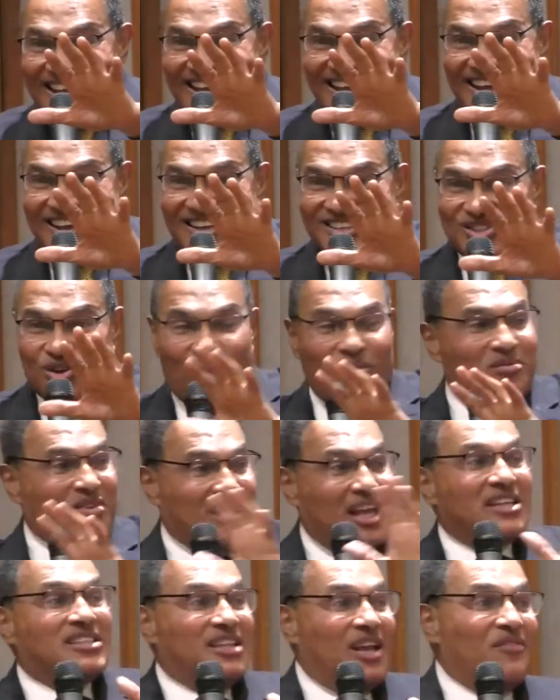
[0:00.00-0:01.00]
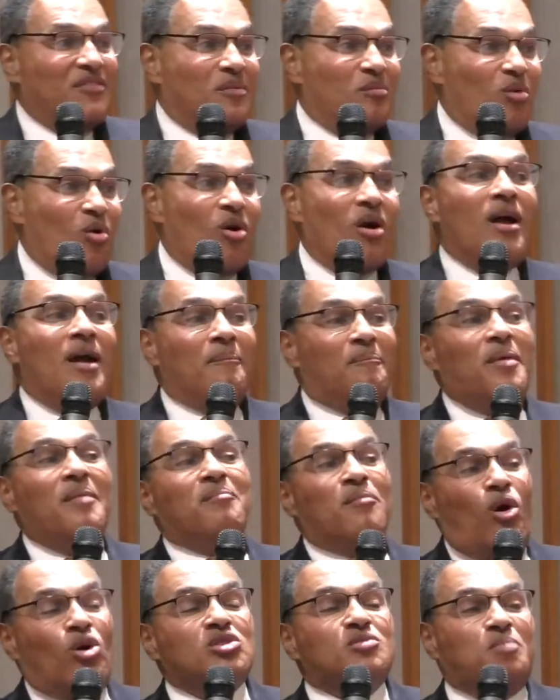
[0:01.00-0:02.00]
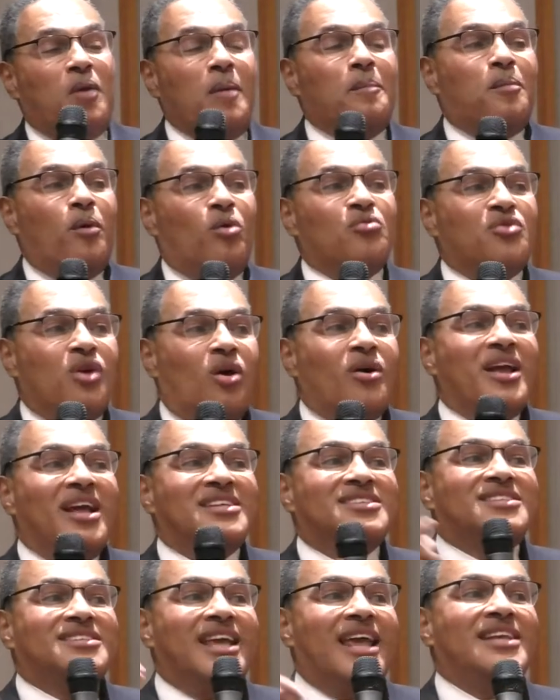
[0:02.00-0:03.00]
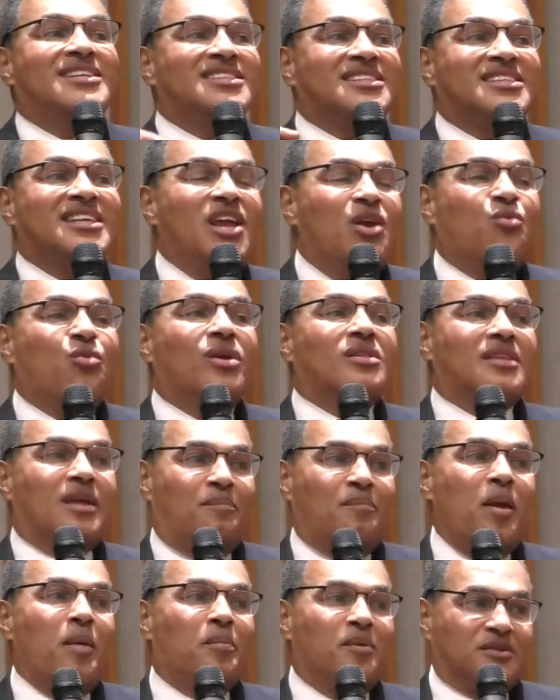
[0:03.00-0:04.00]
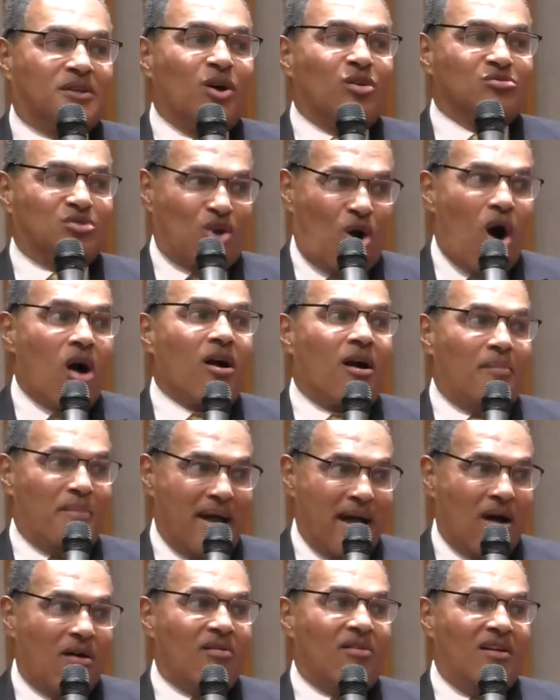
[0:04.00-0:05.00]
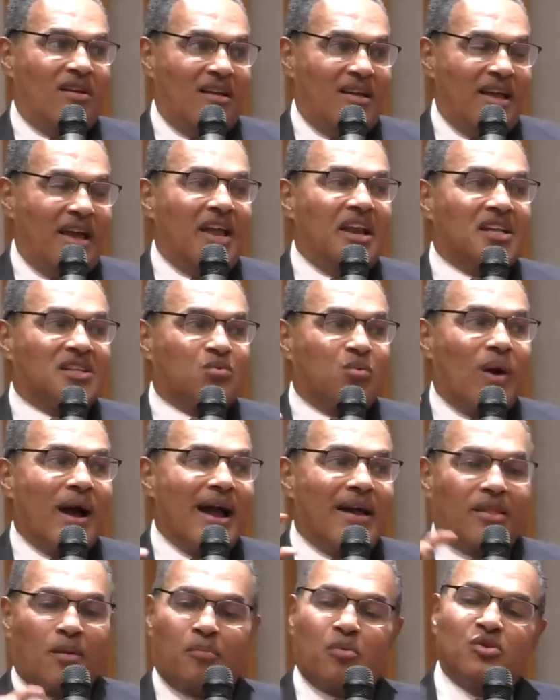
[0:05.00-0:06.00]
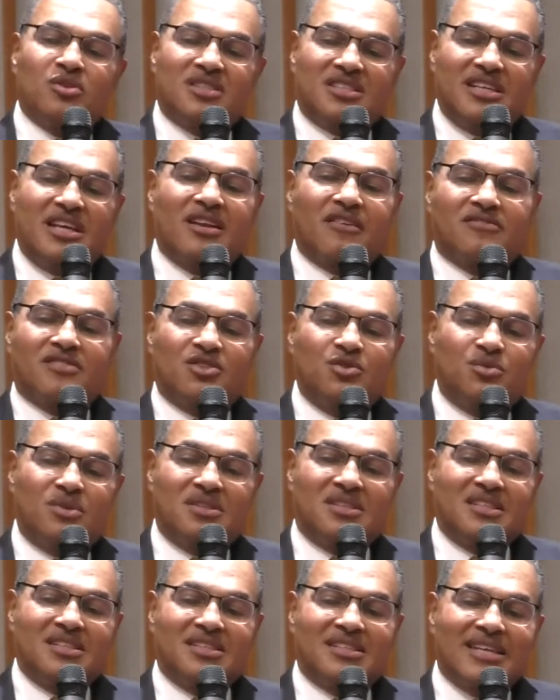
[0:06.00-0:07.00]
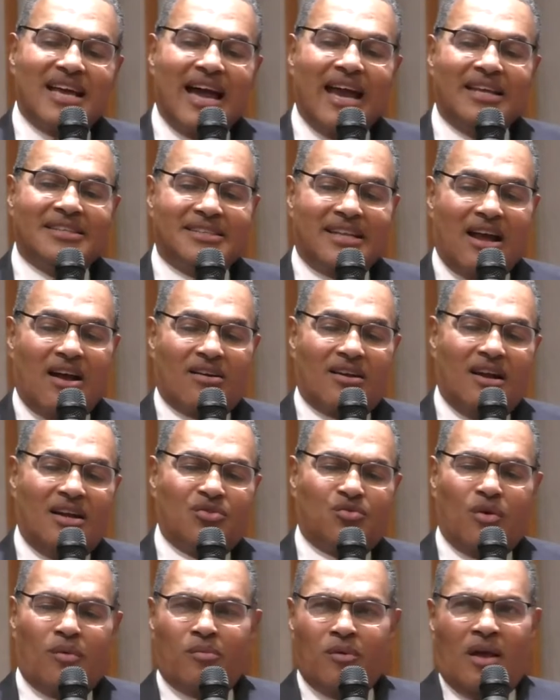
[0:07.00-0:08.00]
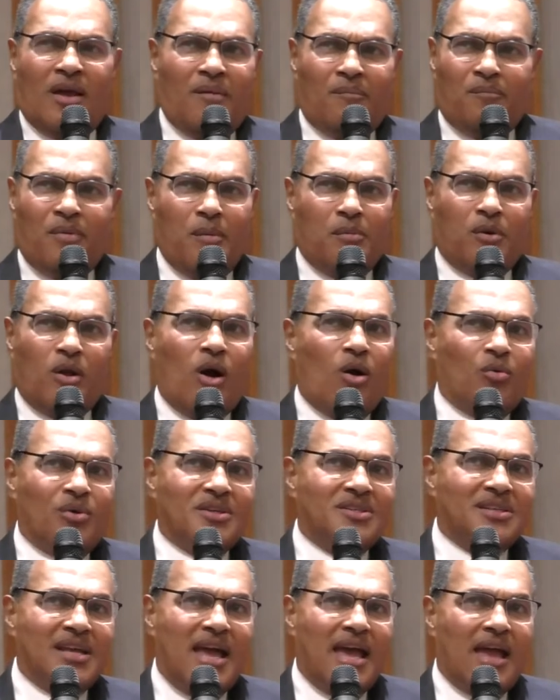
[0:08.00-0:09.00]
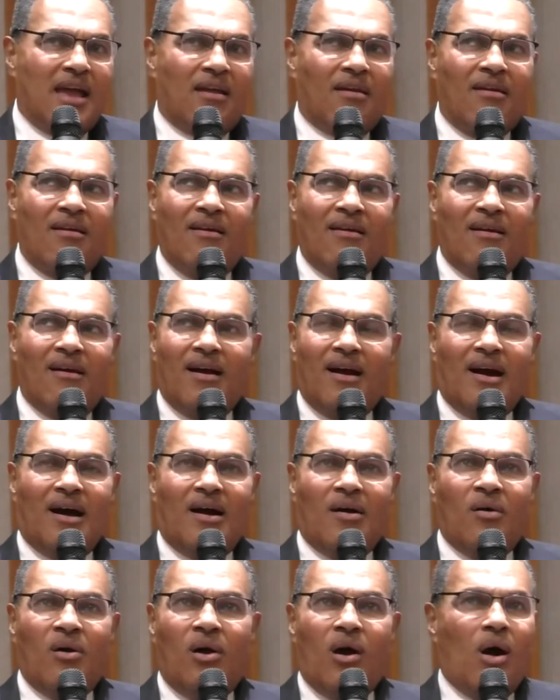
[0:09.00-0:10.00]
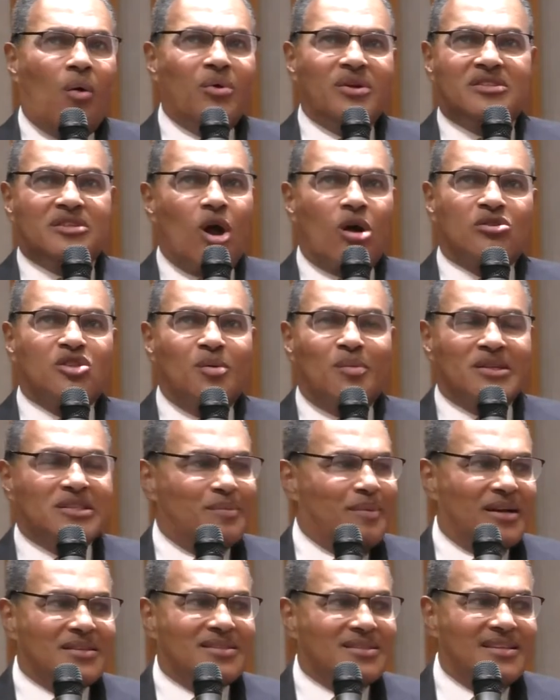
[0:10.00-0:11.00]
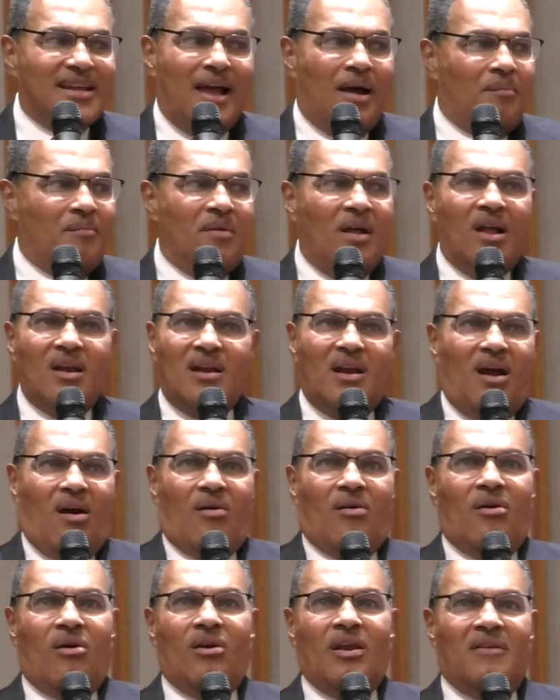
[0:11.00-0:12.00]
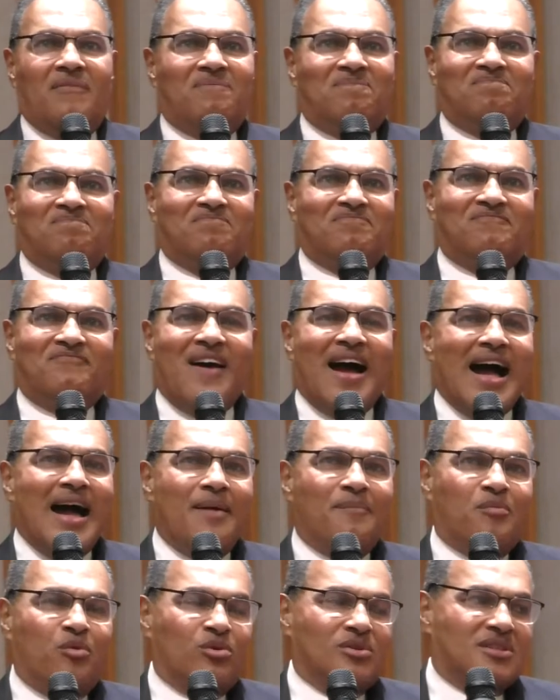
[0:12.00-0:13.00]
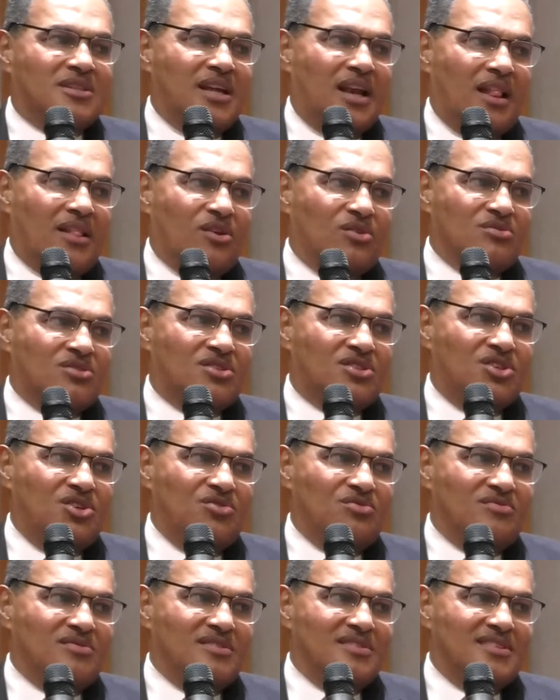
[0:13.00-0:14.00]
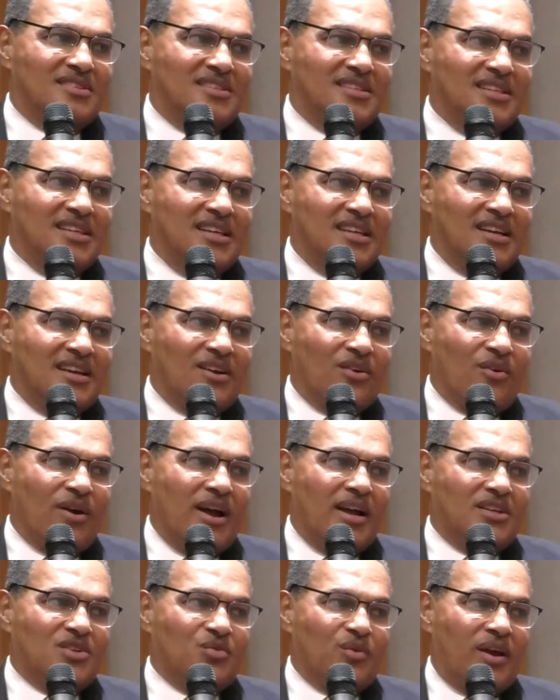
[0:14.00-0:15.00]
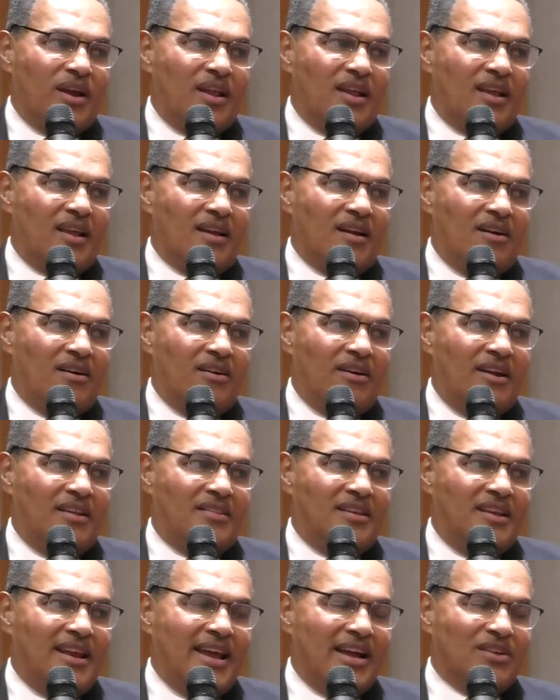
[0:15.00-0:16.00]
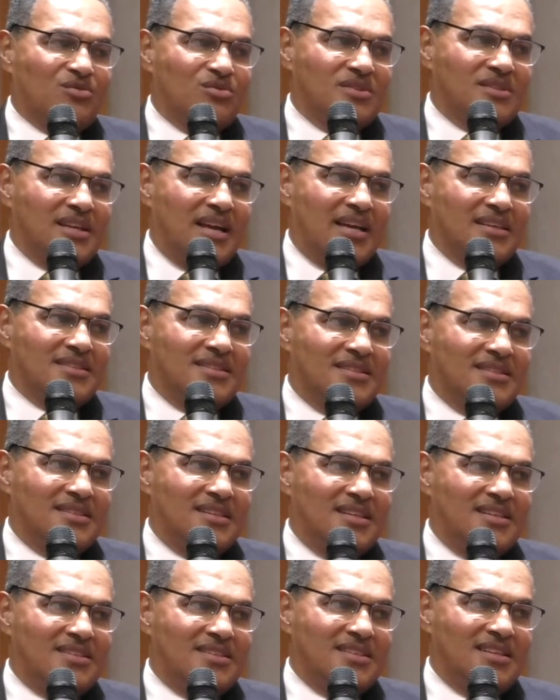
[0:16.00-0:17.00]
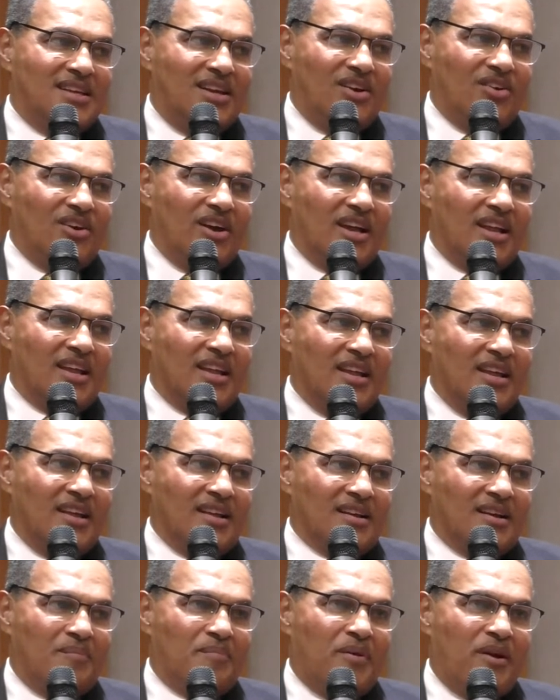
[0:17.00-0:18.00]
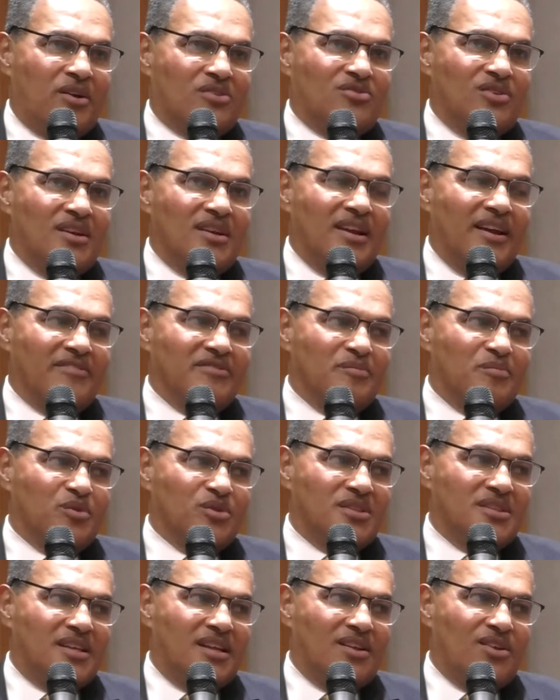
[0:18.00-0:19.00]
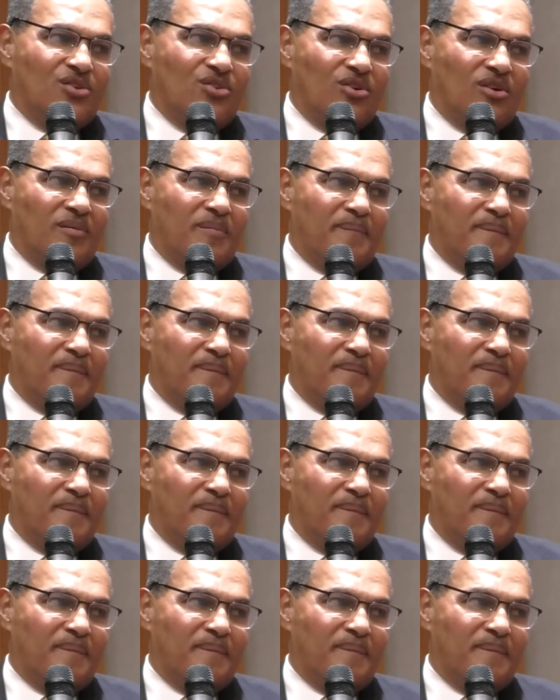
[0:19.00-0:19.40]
So it's even more. But most people don't, it's the secret that people don't talk about. And it's why the percent of students in science in our country, people are always saying, oh, we talk too much about STEM. No, only 5% of those students graduating are in the natural sciences and engineering, compared to 11% in Europe.